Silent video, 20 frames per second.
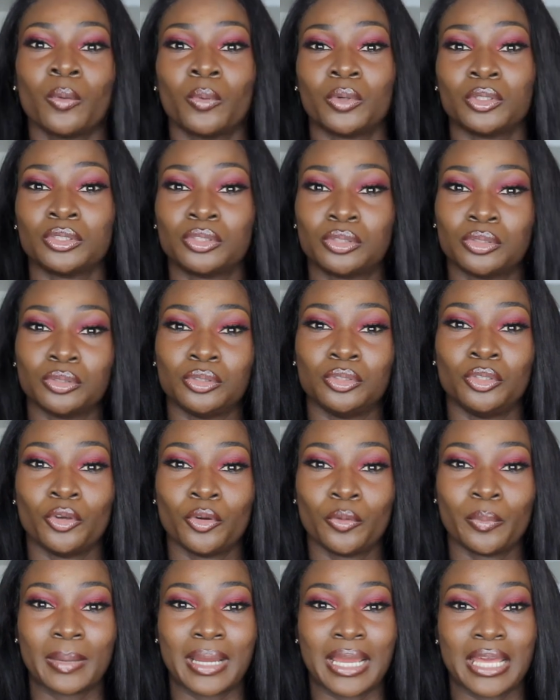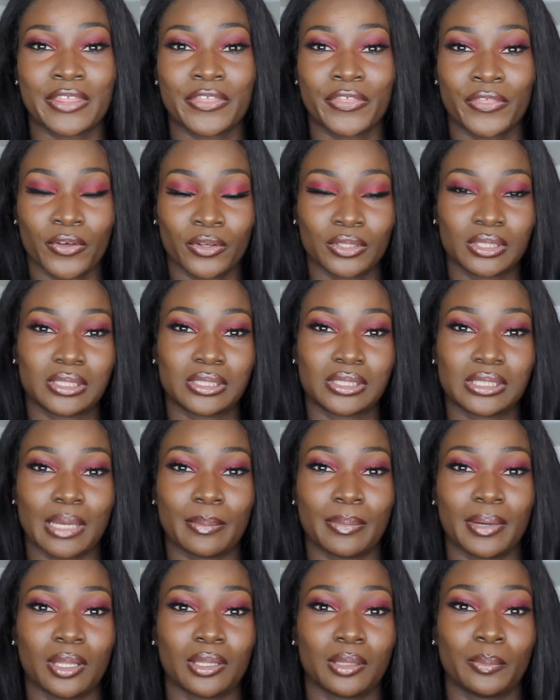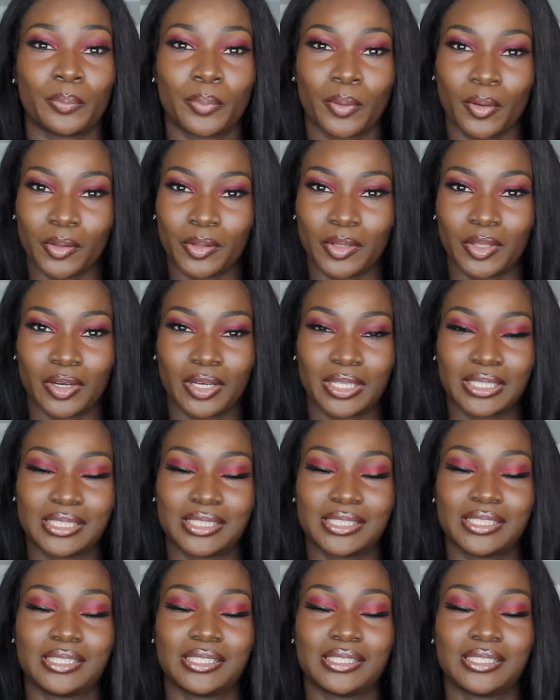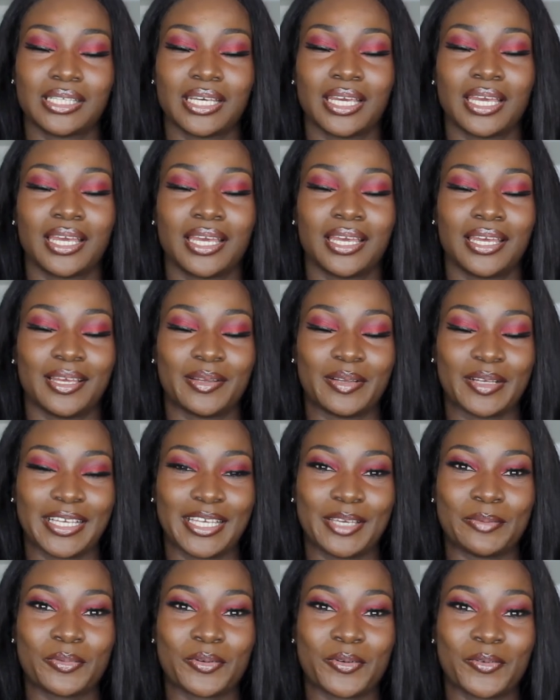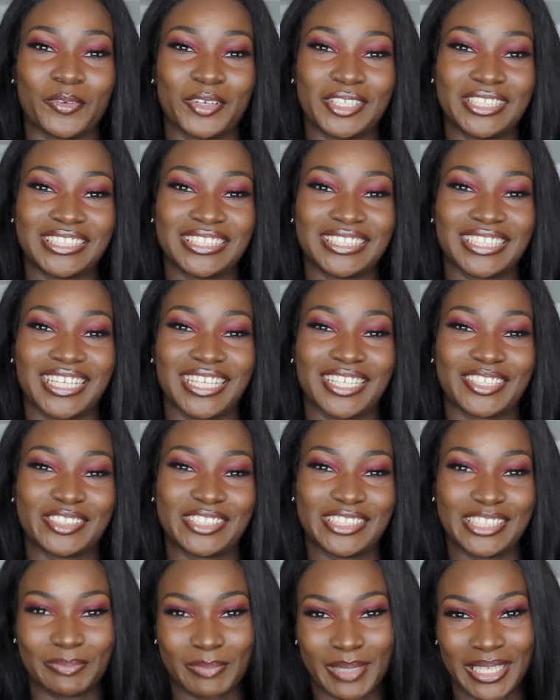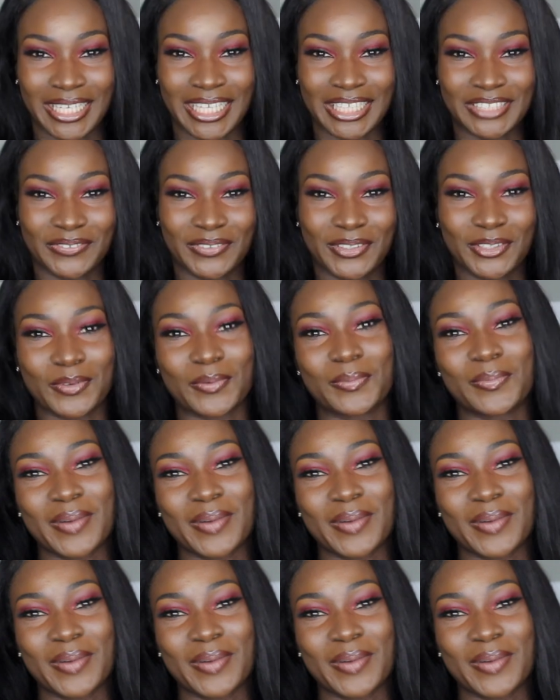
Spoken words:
want to know my thoughts about the products, keep on watching, and I'll see you in my next video.